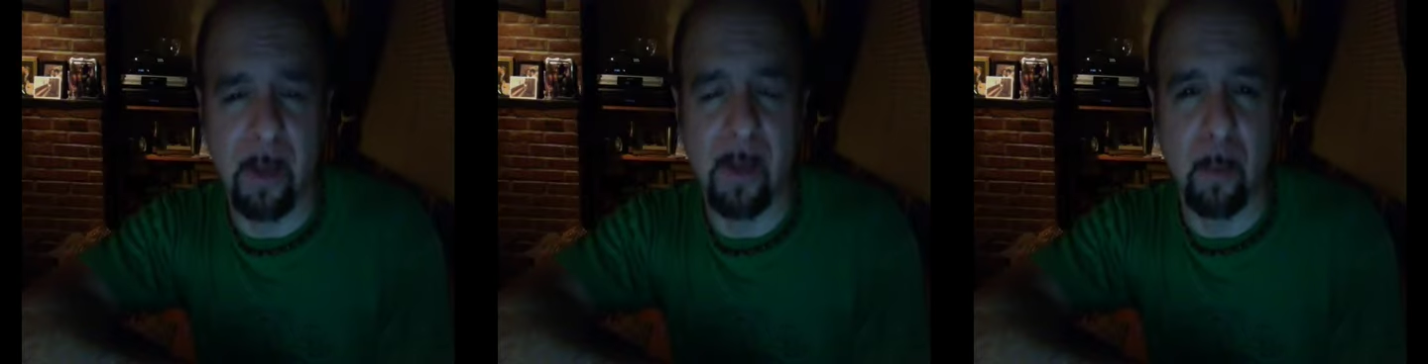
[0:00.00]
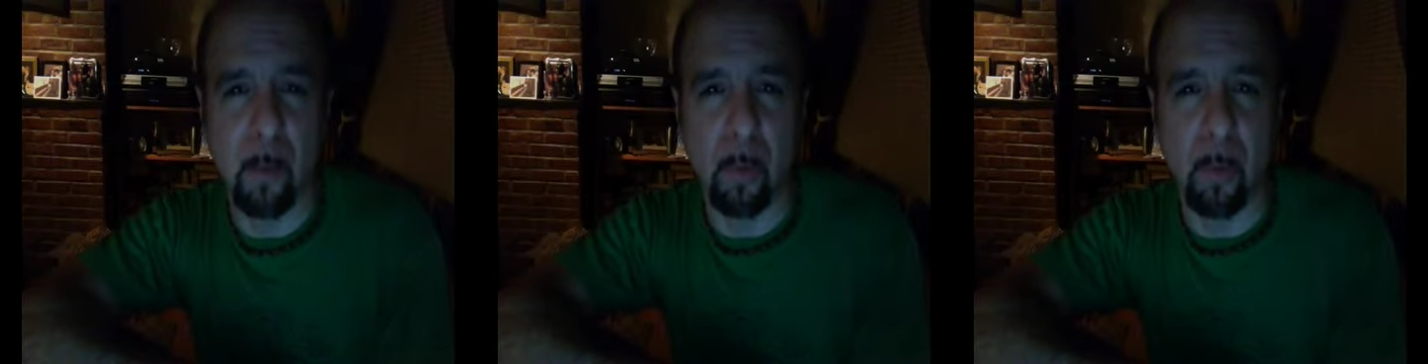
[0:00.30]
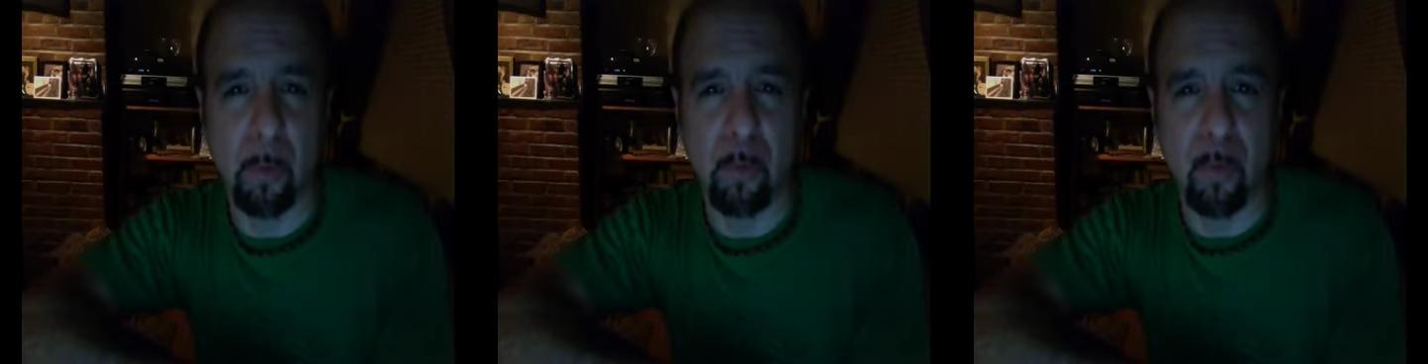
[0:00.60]
I think
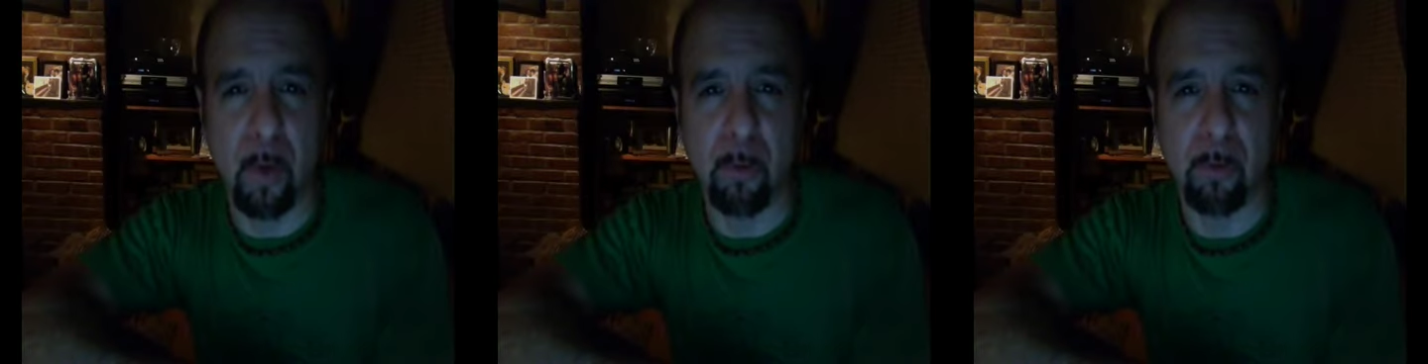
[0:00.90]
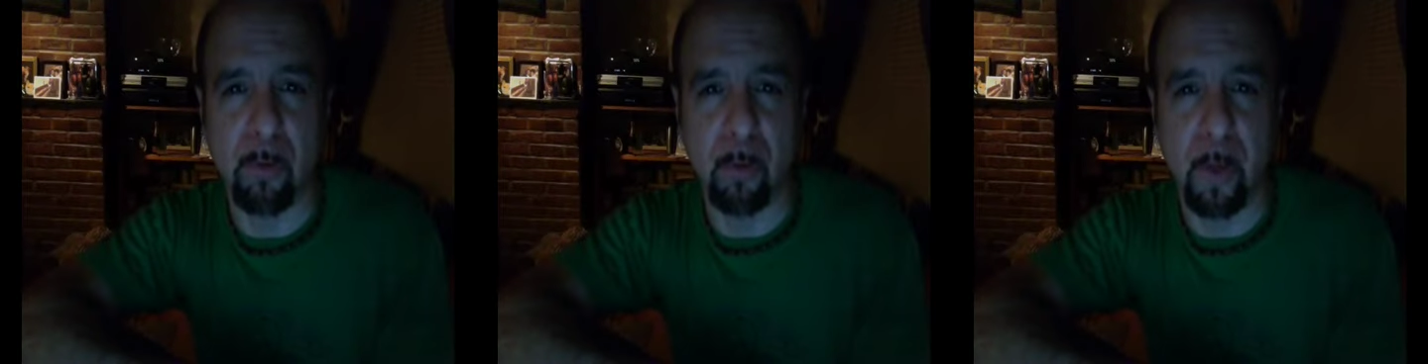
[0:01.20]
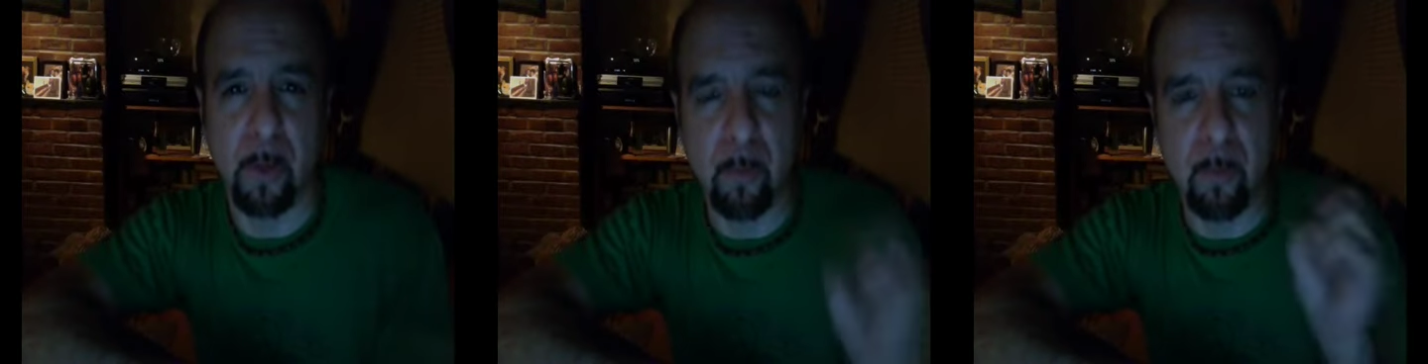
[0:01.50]
most writers do
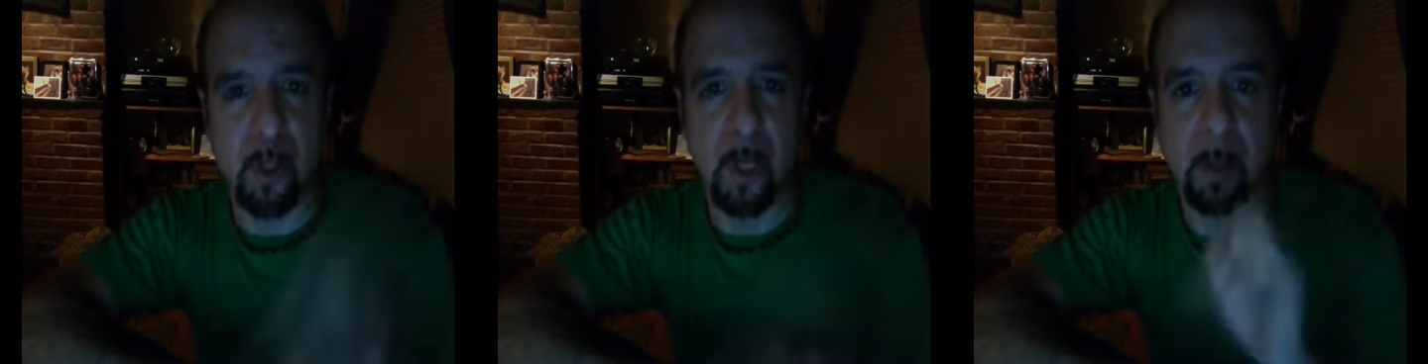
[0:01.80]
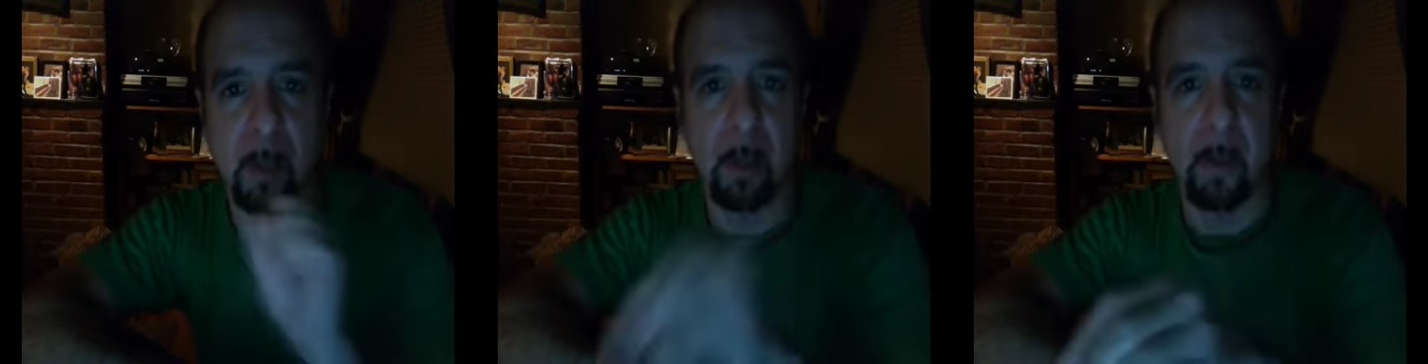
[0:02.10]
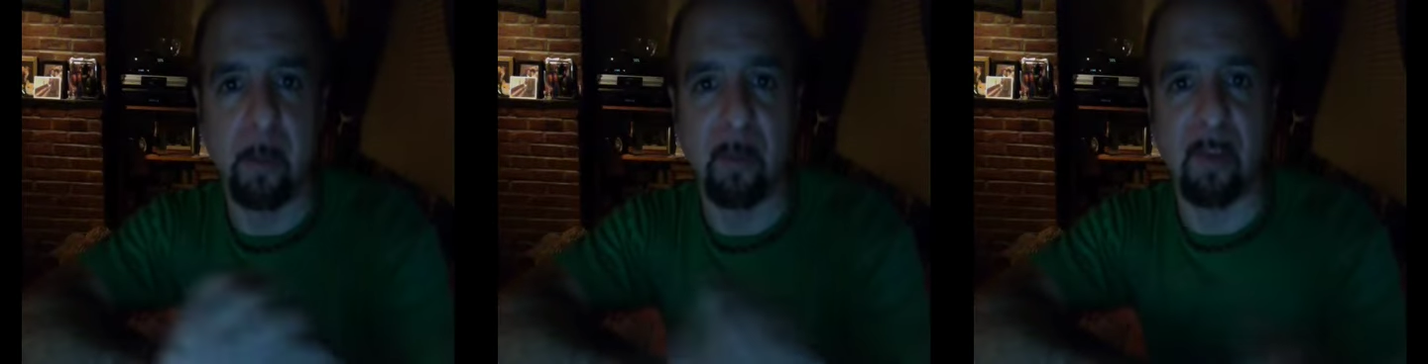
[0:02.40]
that. They project
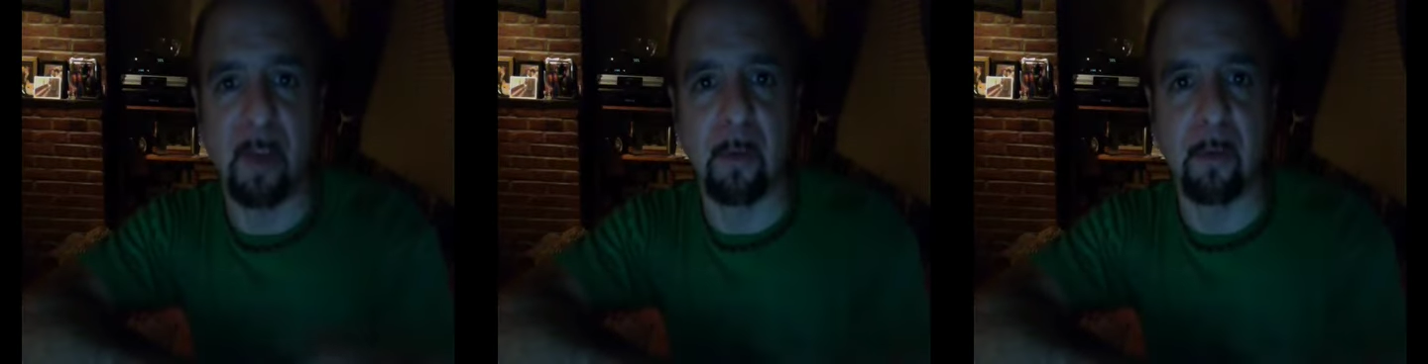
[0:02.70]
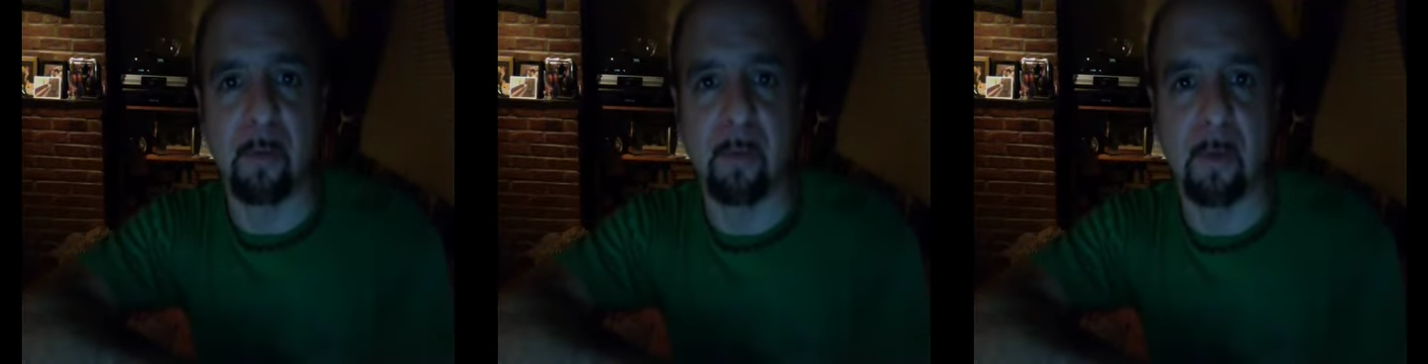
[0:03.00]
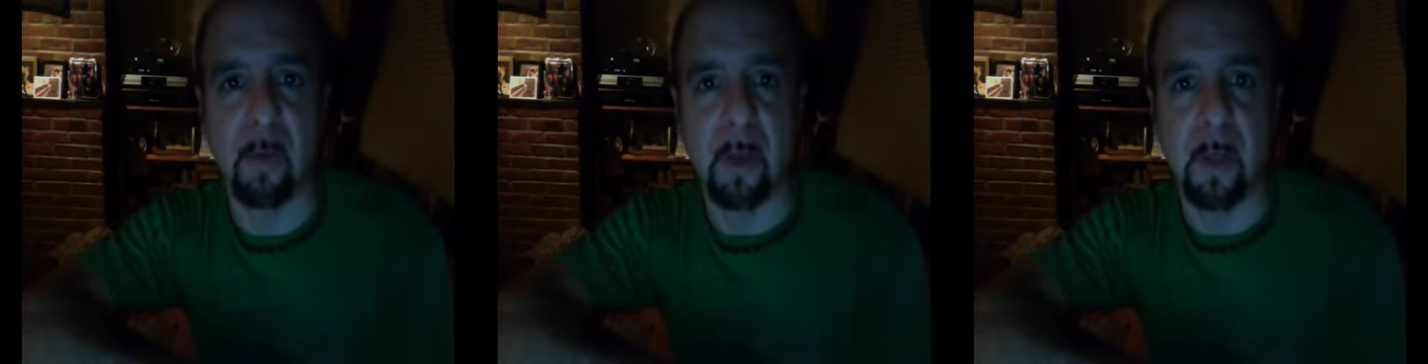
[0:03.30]

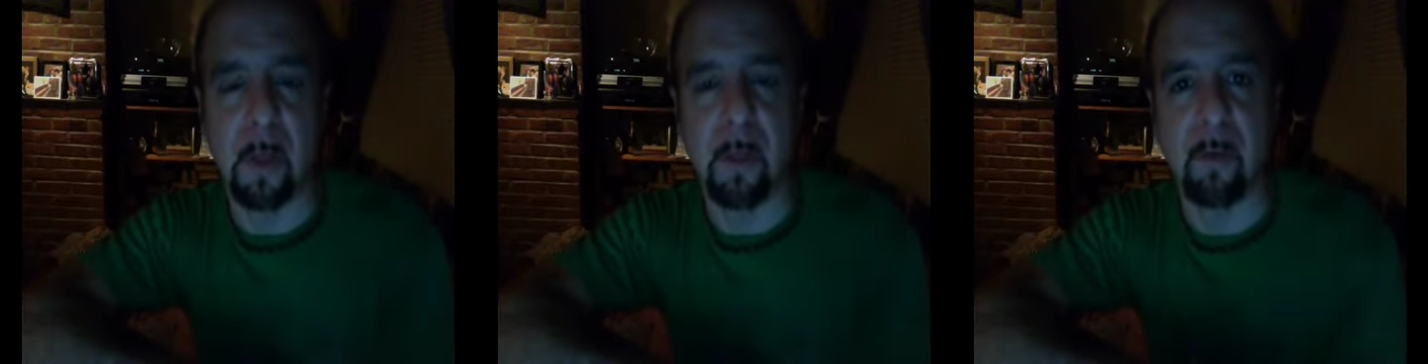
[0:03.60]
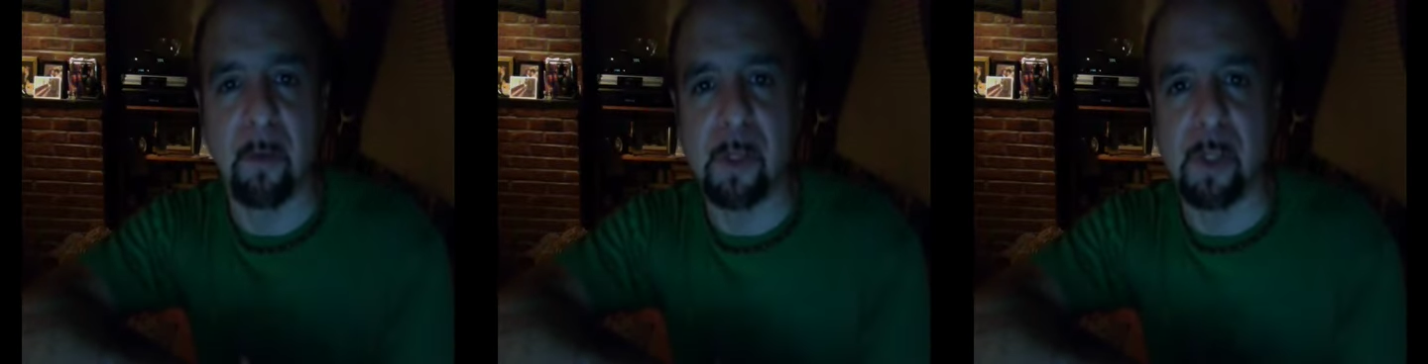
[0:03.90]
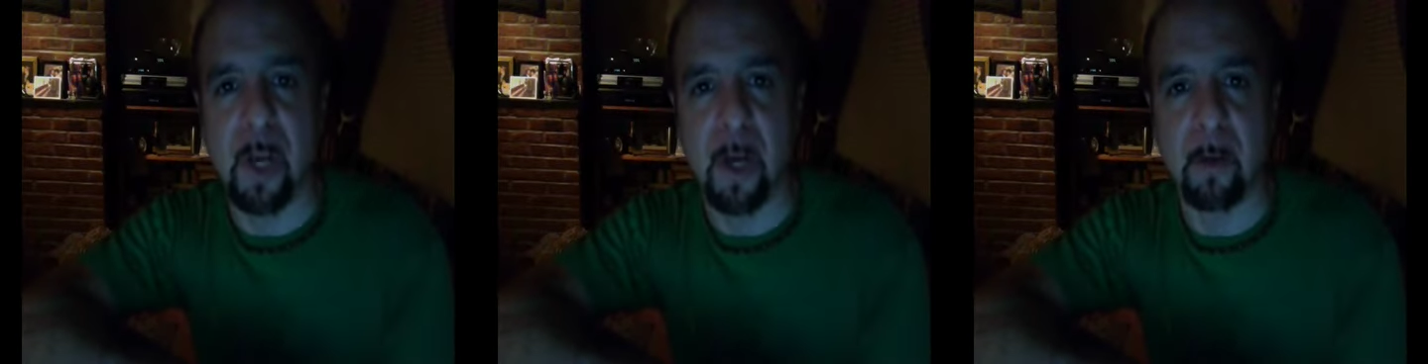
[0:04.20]
themselves into
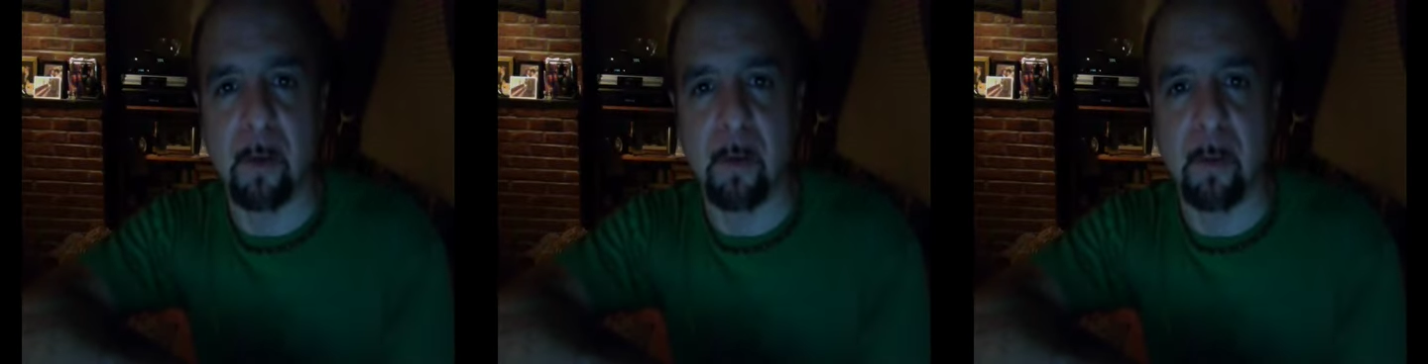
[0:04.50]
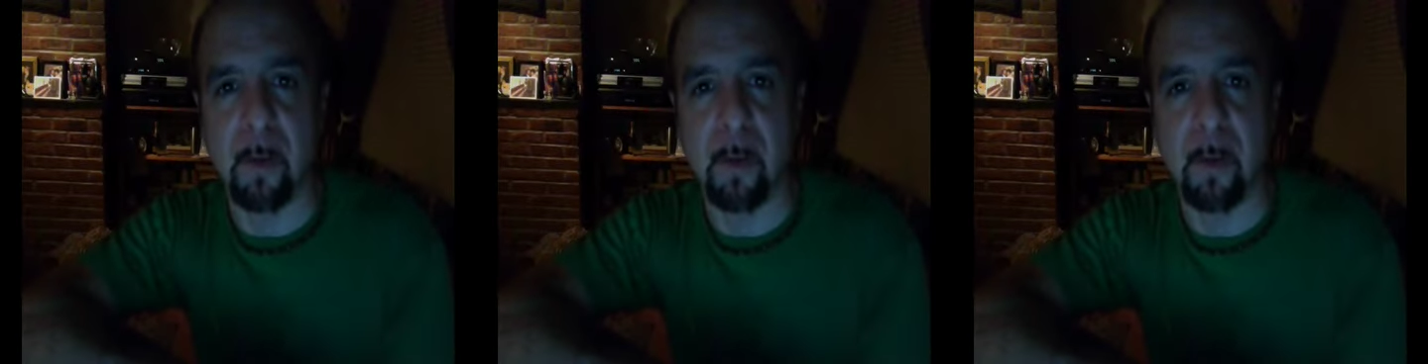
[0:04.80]
each character.